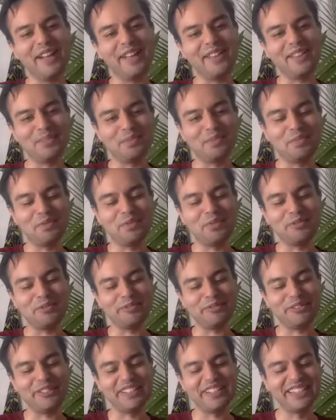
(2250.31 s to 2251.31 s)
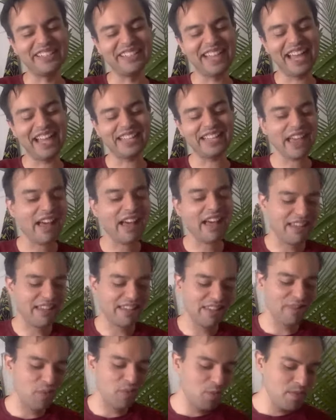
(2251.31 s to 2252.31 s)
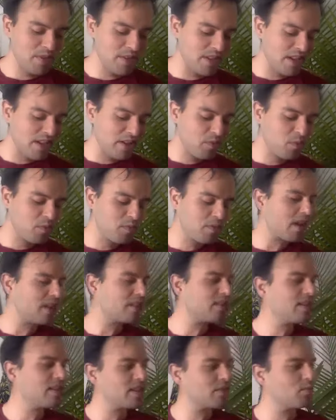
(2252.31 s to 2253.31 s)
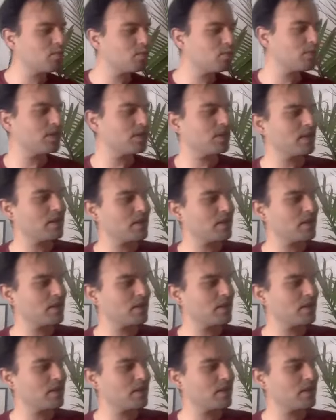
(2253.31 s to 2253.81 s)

That's beautiful. It would be, I think it would be,